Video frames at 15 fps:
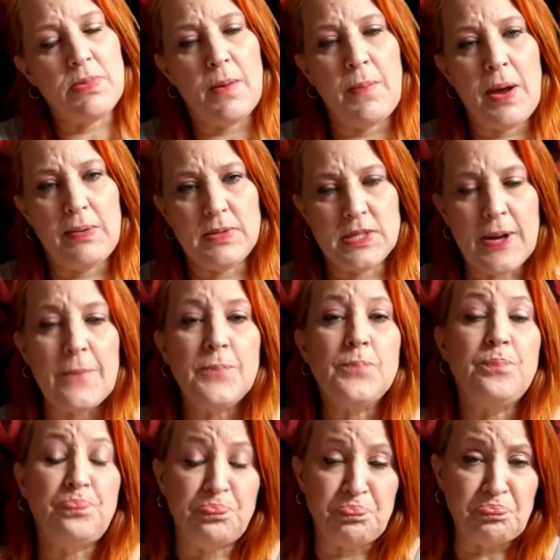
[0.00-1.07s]
the babies
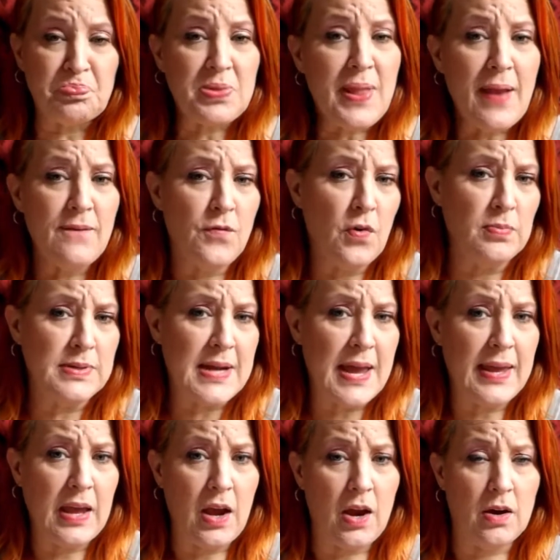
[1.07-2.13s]
from
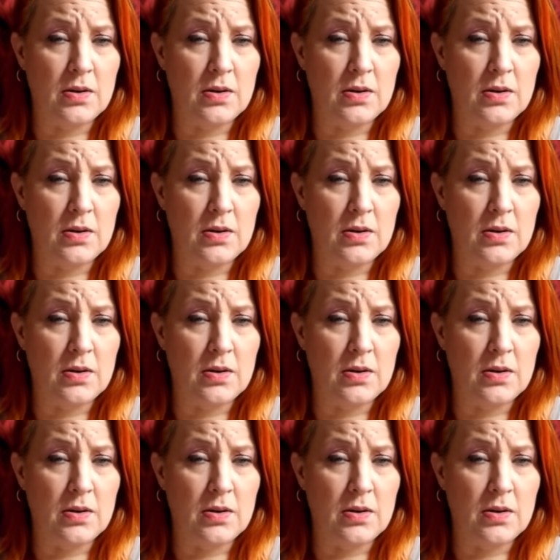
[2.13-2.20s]
daycare.